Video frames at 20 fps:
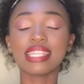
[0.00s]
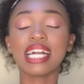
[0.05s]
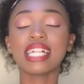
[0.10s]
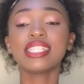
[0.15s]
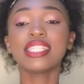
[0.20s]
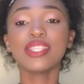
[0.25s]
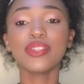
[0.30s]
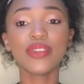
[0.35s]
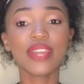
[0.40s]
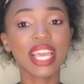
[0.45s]
I'll
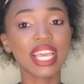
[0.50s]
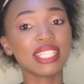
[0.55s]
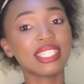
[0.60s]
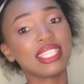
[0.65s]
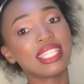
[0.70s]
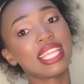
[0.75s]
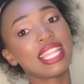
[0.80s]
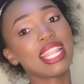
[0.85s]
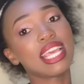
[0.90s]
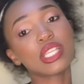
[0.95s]
see you guys in
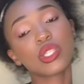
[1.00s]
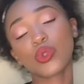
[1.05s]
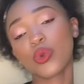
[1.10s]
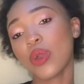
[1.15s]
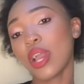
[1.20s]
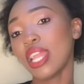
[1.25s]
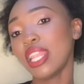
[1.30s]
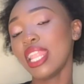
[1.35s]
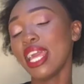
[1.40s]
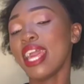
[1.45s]
the next
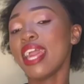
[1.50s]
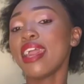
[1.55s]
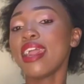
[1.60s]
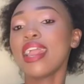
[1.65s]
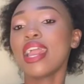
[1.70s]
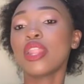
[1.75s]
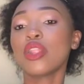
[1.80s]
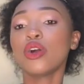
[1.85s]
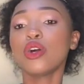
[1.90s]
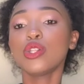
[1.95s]
one.
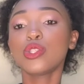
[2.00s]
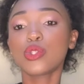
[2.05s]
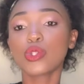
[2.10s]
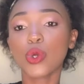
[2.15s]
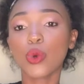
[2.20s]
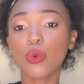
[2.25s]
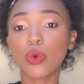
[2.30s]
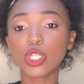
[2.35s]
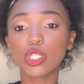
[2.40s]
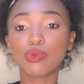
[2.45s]
And
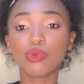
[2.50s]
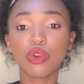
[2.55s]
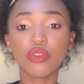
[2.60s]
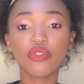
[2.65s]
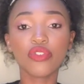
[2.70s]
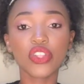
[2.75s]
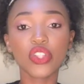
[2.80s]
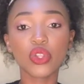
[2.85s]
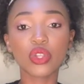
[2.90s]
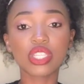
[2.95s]
also watch more
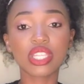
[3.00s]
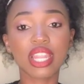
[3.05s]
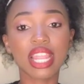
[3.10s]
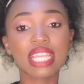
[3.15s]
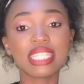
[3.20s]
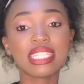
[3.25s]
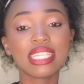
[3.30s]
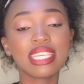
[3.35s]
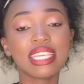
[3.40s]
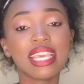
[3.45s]
videos
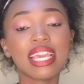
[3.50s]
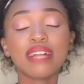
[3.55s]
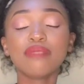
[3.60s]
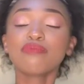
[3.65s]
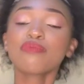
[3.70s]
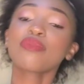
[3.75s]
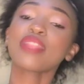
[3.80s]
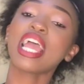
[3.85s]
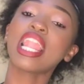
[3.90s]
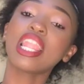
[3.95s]
right here.
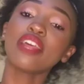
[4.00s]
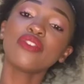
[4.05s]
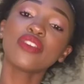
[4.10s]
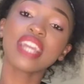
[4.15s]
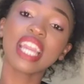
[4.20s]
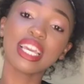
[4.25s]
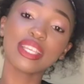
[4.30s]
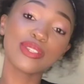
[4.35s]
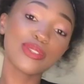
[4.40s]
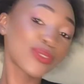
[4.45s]
I love you
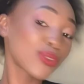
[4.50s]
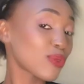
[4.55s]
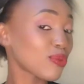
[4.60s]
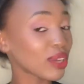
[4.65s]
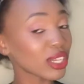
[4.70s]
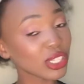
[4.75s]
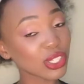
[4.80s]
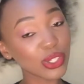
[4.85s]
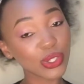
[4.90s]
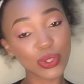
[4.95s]
guys so
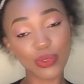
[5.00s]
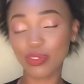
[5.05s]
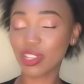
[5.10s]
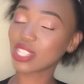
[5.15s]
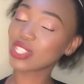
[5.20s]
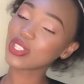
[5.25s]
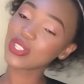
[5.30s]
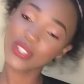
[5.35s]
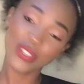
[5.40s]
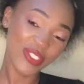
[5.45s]
much, so
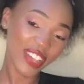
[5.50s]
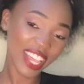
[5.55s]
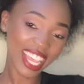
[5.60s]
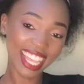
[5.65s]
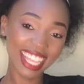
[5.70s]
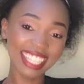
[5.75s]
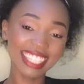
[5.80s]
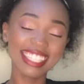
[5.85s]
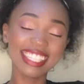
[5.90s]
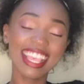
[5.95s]
much, so
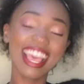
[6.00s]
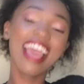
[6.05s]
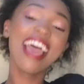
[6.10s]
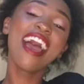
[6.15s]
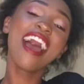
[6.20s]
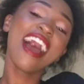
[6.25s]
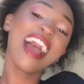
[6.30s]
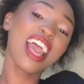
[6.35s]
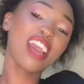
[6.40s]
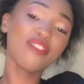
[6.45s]
much.
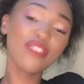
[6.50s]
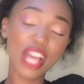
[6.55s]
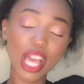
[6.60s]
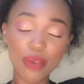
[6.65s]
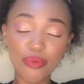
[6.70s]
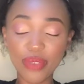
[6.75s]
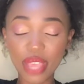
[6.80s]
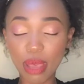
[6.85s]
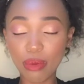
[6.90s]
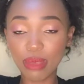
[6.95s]
I'm
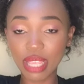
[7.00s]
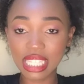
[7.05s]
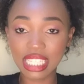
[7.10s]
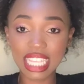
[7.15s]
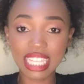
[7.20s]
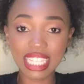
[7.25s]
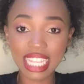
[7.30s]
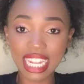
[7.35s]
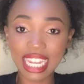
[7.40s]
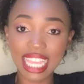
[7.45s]
happy, I'm
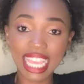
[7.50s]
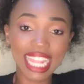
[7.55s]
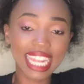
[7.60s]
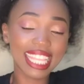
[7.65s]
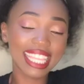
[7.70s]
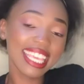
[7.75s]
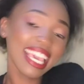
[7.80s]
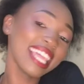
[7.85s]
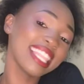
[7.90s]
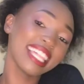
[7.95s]
excited. And
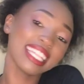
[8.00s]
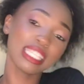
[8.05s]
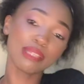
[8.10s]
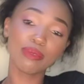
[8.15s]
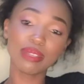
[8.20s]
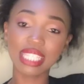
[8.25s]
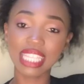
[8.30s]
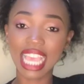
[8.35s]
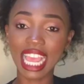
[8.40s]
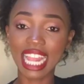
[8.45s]
yeah, that's
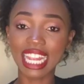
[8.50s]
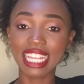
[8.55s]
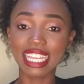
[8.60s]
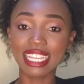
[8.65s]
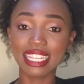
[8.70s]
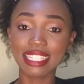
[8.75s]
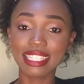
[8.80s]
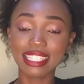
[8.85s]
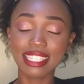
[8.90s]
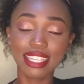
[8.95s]
basically
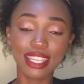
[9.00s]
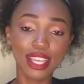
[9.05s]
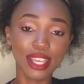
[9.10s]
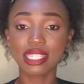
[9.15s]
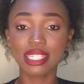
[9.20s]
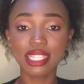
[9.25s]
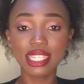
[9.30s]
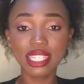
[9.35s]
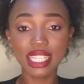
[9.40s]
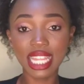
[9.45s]
it.
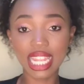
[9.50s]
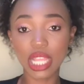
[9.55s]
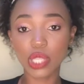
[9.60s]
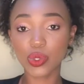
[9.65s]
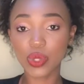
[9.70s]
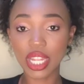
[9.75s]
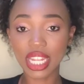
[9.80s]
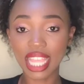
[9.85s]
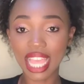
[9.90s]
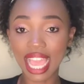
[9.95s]
Till the next
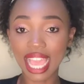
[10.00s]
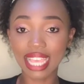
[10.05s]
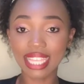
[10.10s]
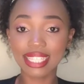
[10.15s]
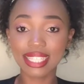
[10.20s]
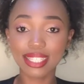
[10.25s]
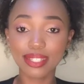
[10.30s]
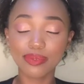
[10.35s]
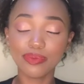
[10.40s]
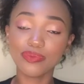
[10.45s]
one,
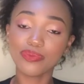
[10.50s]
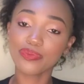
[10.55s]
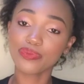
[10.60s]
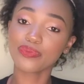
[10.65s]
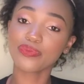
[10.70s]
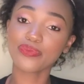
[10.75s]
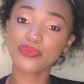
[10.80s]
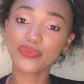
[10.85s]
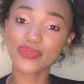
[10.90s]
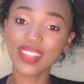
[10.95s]
guys.
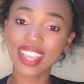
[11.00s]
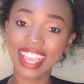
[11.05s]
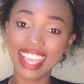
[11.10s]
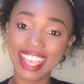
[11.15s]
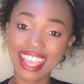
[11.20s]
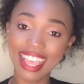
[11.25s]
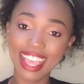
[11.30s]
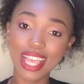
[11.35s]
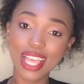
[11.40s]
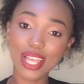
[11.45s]

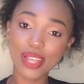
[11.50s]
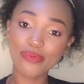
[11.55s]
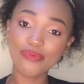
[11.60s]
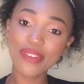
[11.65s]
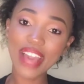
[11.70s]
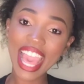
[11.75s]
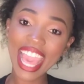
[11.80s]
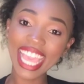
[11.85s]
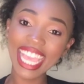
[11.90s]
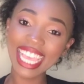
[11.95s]

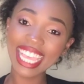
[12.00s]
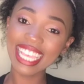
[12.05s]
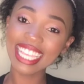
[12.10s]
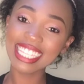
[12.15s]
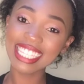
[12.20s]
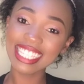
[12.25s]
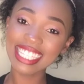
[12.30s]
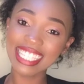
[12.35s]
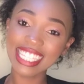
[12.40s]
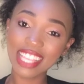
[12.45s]

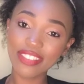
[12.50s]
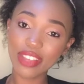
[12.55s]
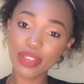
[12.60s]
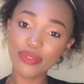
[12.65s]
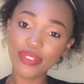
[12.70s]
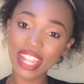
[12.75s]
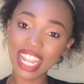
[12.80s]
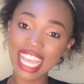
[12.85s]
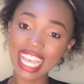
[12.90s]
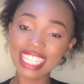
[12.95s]
Bye. Stay
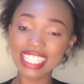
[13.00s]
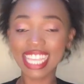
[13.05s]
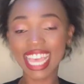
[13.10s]
fabulous.